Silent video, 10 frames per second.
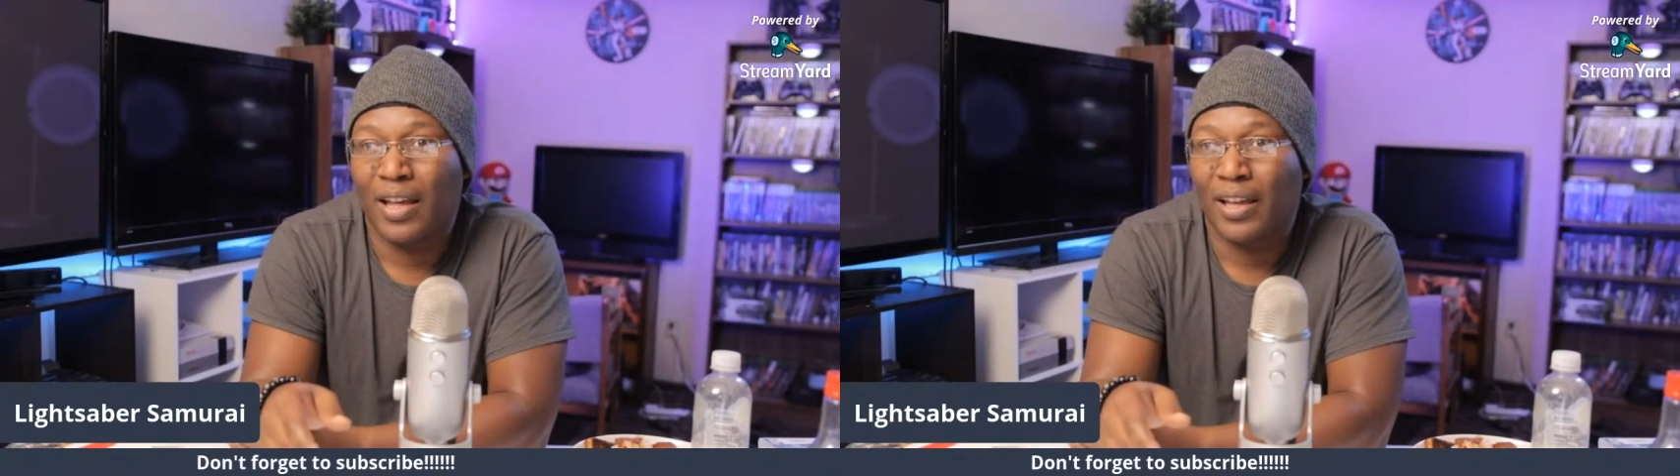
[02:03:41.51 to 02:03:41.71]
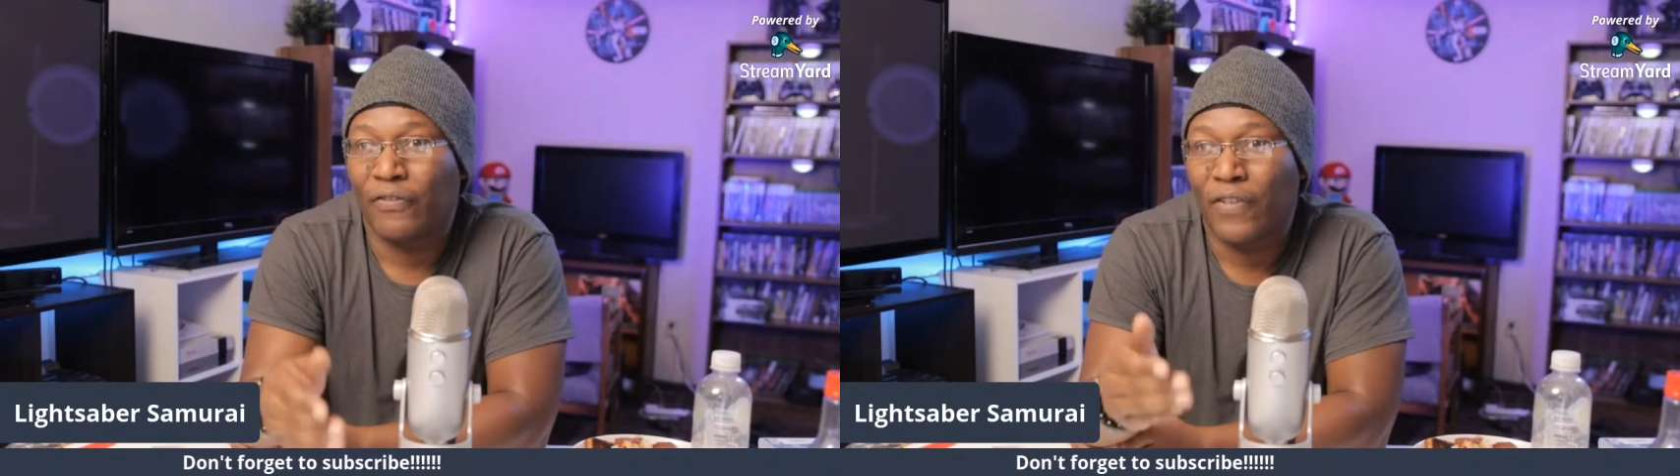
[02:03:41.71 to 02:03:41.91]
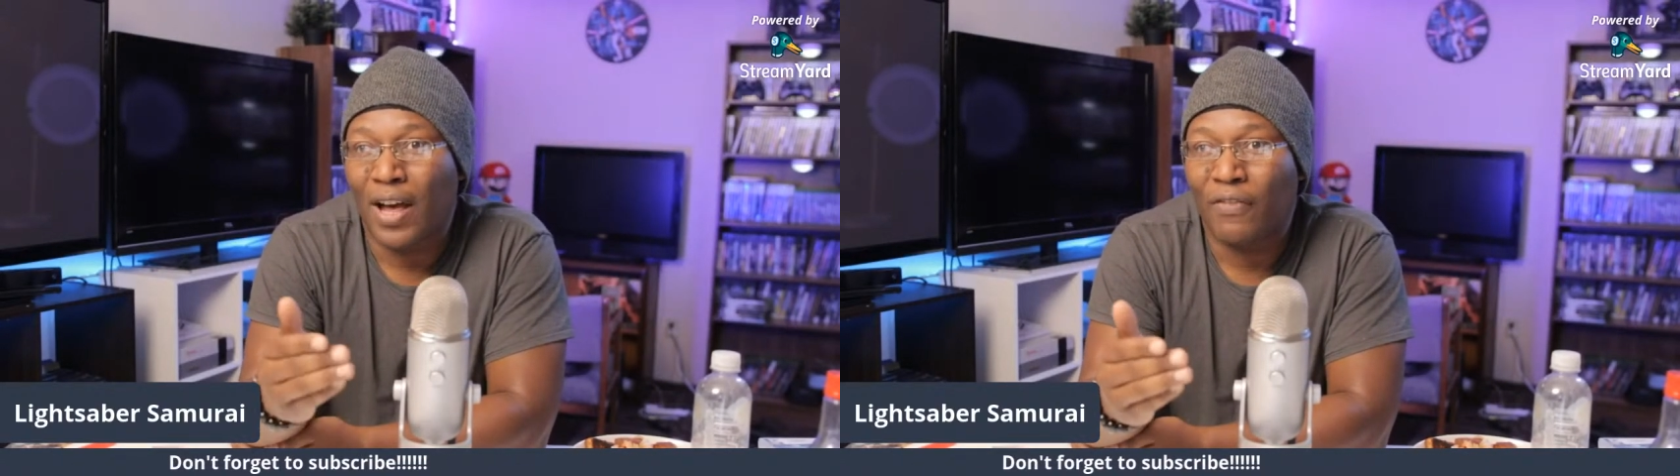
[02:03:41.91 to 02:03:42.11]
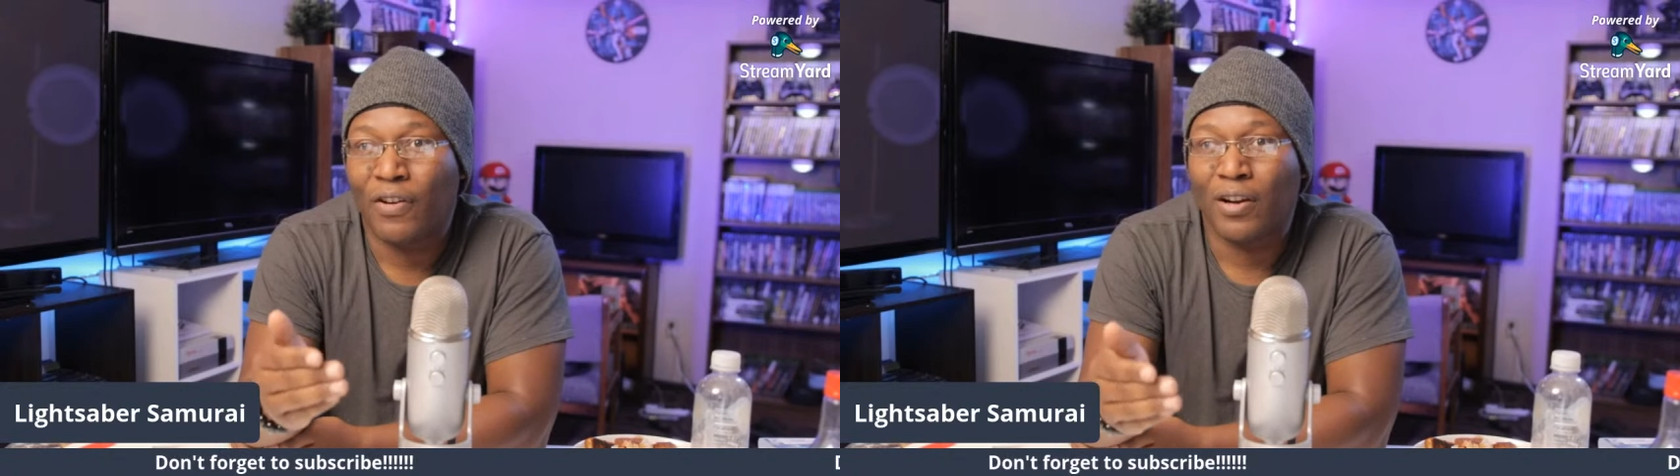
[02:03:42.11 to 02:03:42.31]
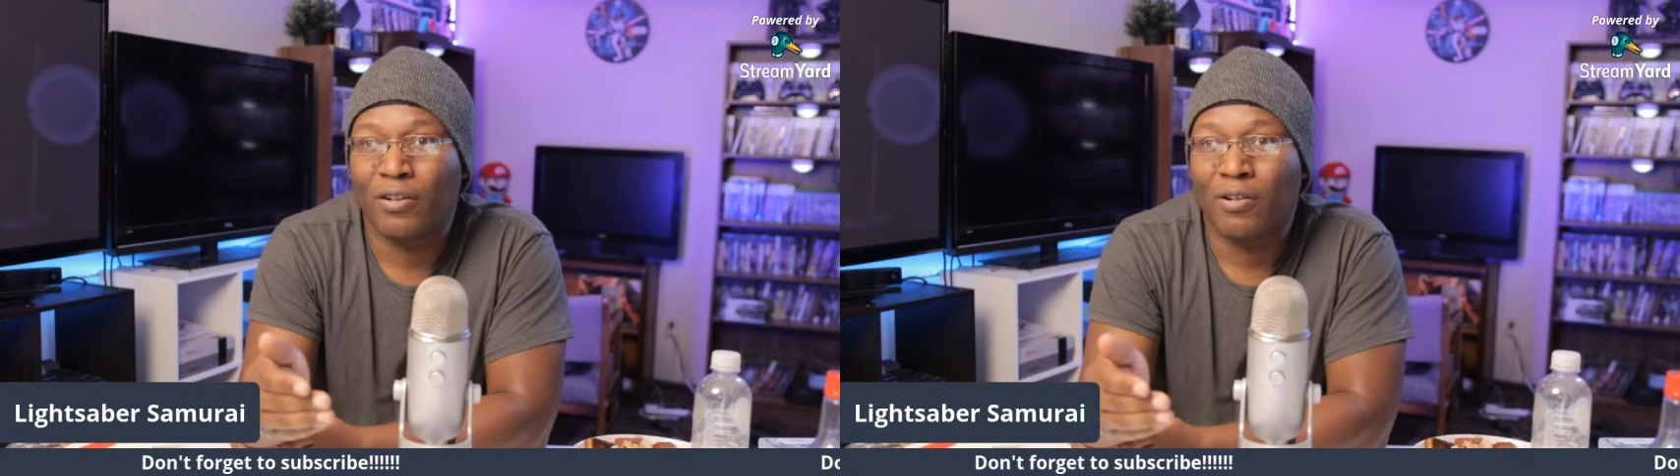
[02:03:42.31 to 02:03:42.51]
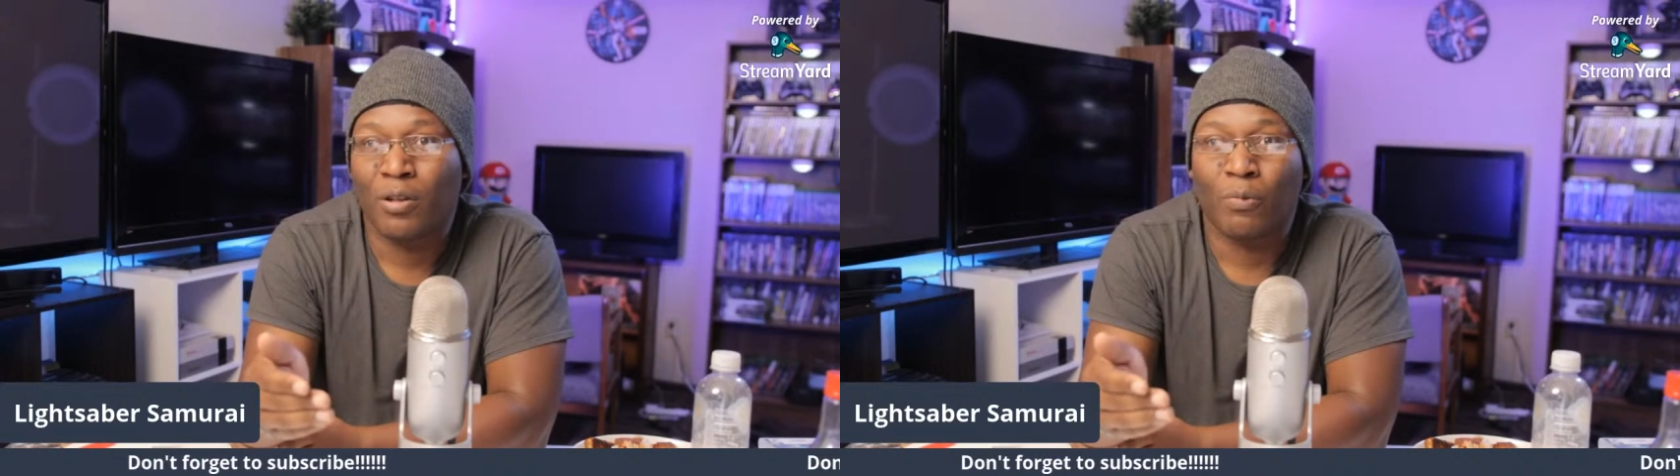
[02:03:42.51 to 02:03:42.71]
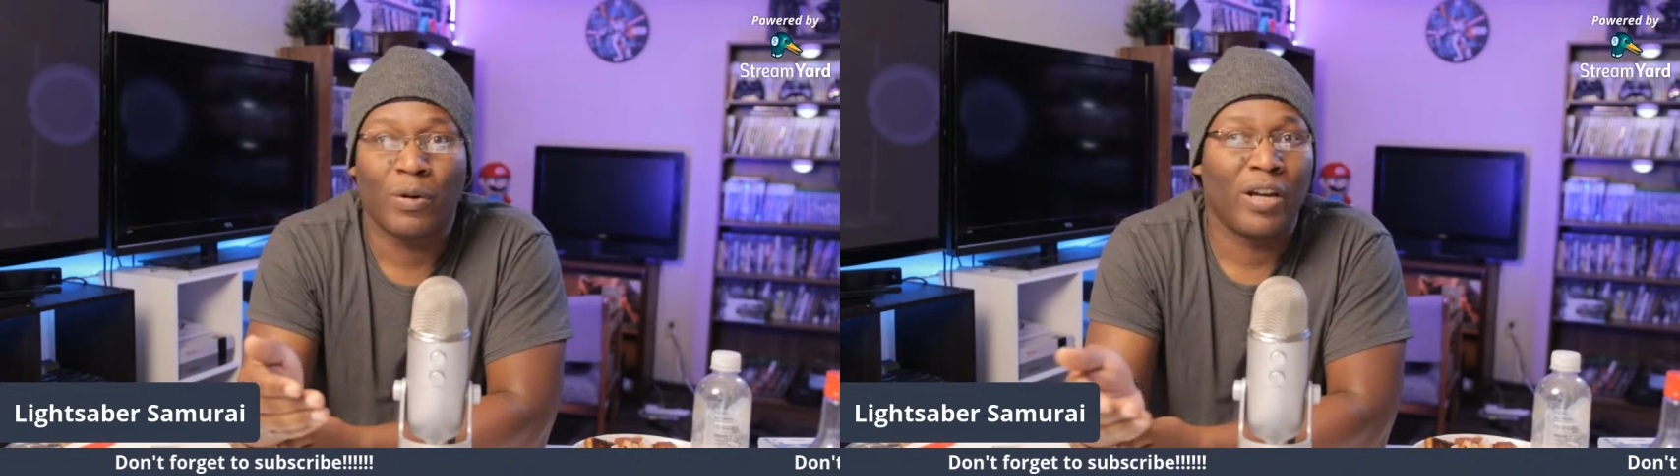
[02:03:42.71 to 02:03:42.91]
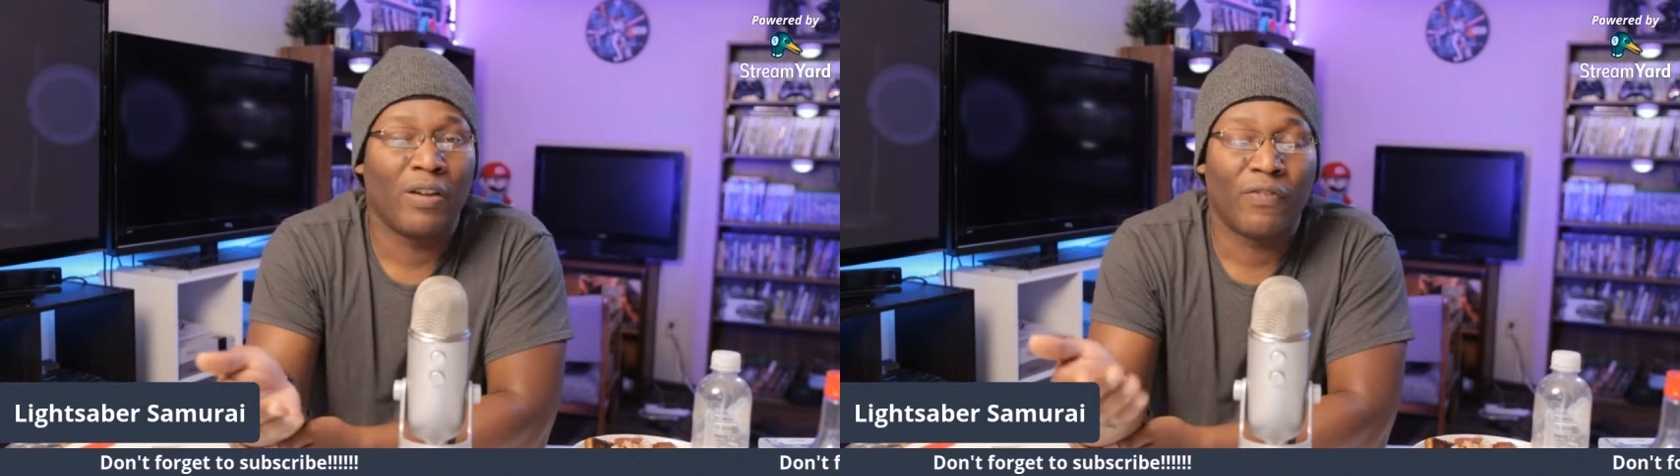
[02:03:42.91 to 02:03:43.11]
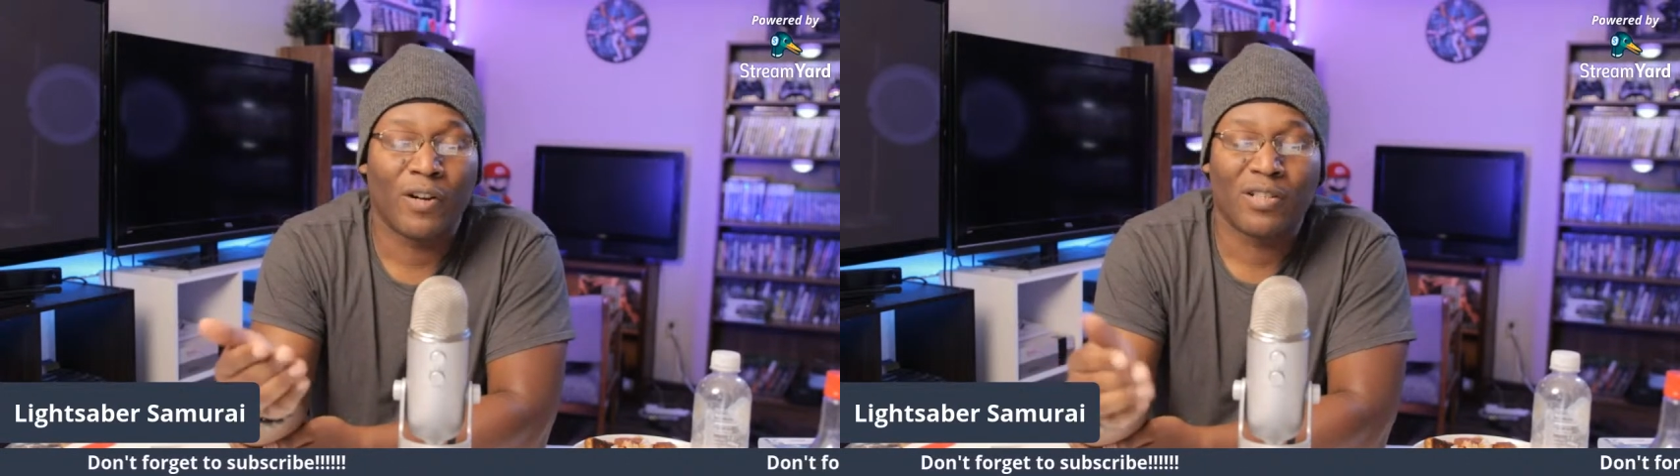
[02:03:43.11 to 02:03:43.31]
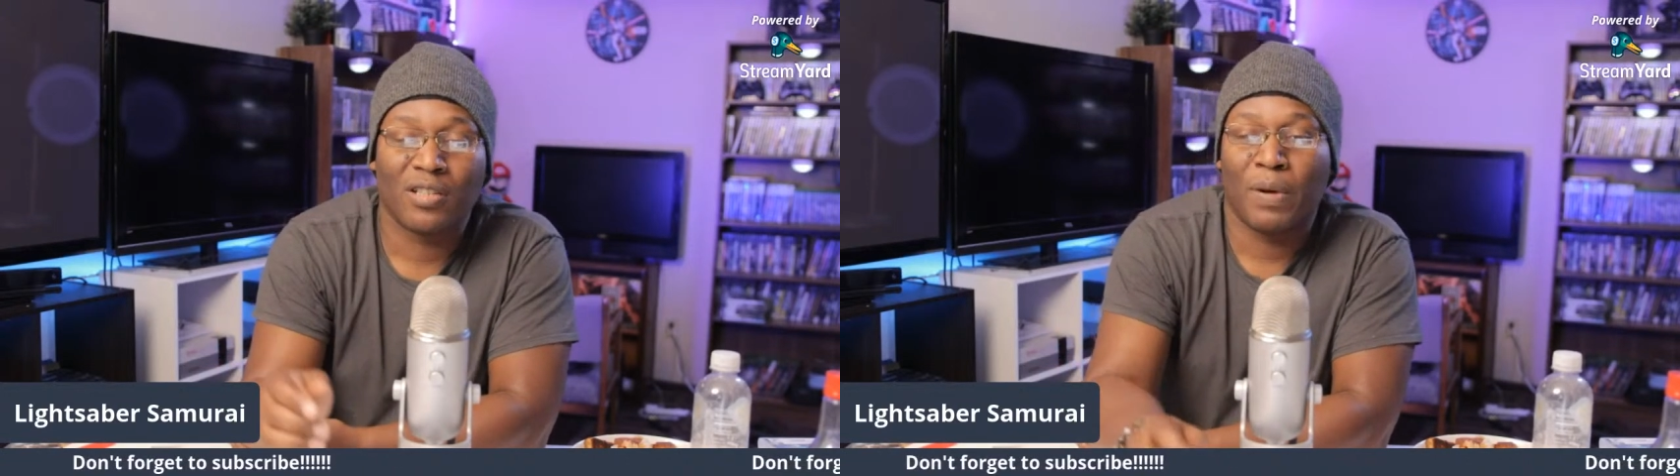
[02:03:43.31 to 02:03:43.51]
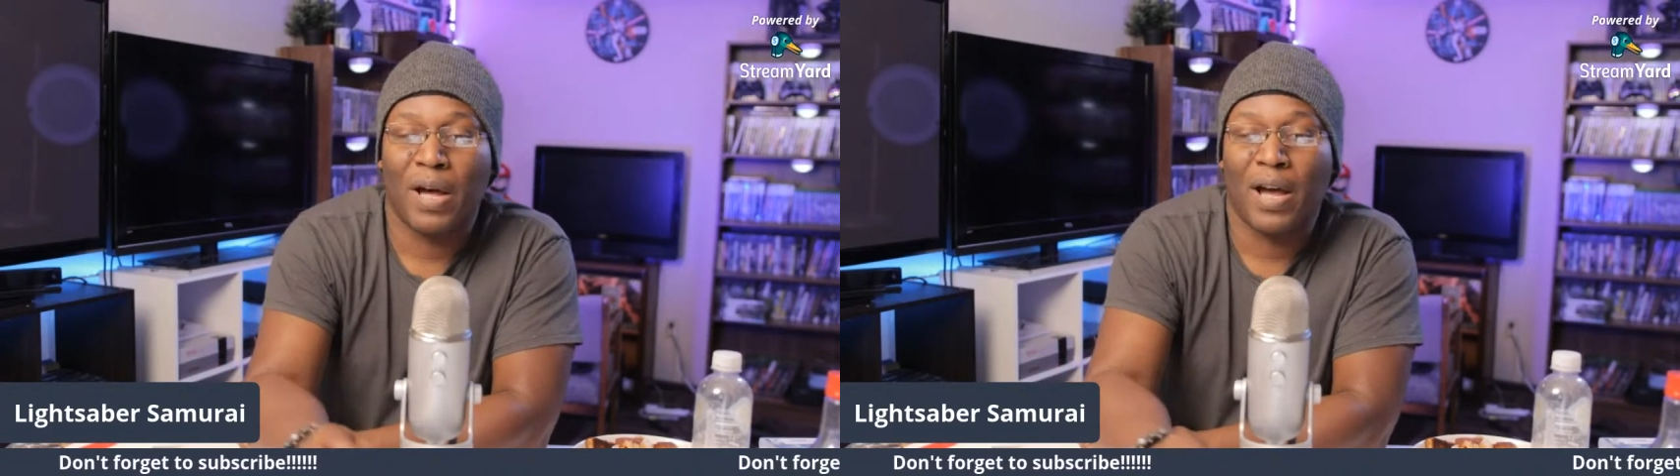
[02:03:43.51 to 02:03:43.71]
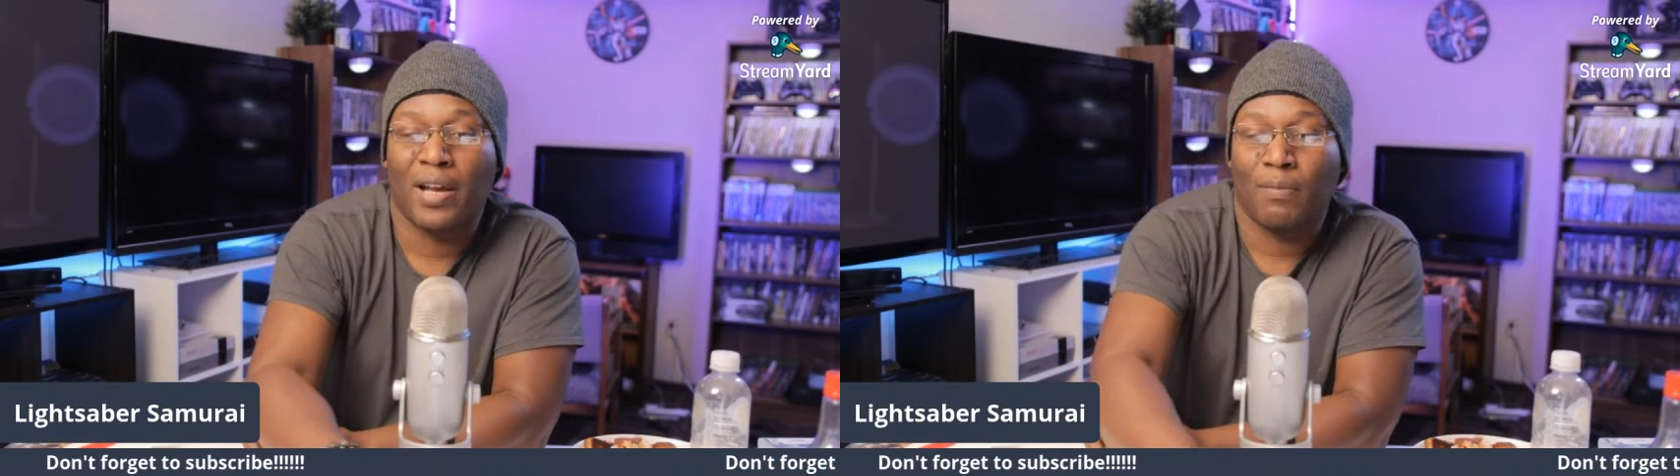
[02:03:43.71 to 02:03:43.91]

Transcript: like 500 on the rig versus buying